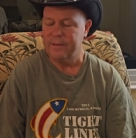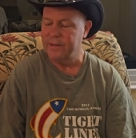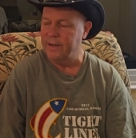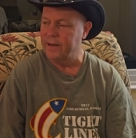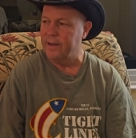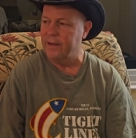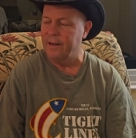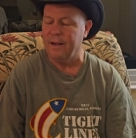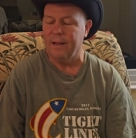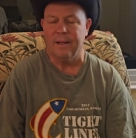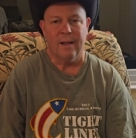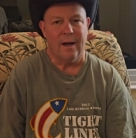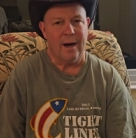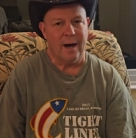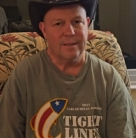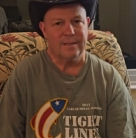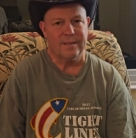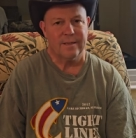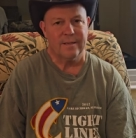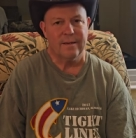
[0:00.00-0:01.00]
They're going to
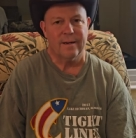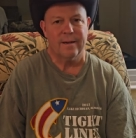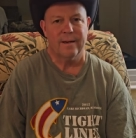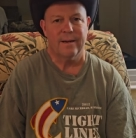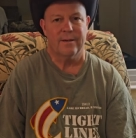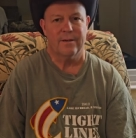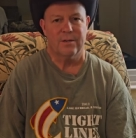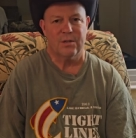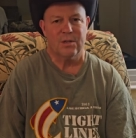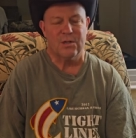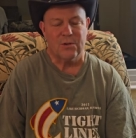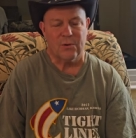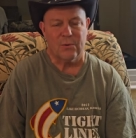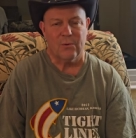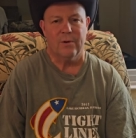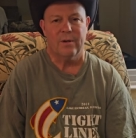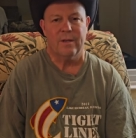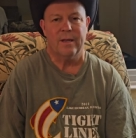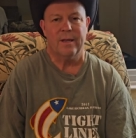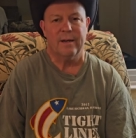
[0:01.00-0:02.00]
launch and they're going to
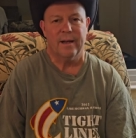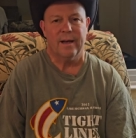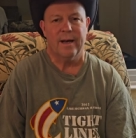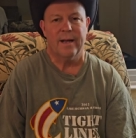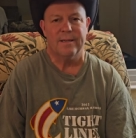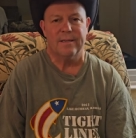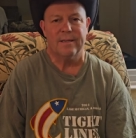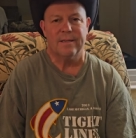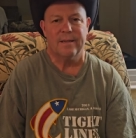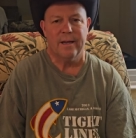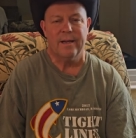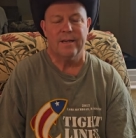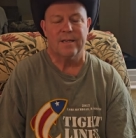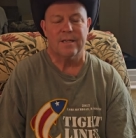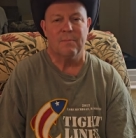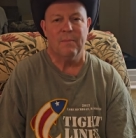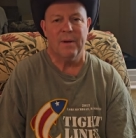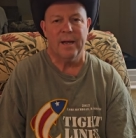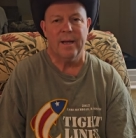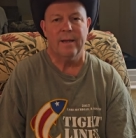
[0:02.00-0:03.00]
destroy the United
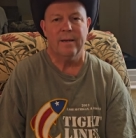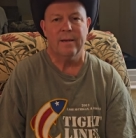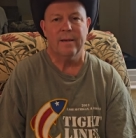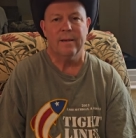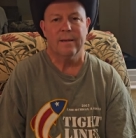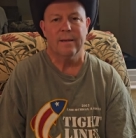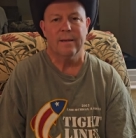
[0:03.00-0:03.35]
States, man.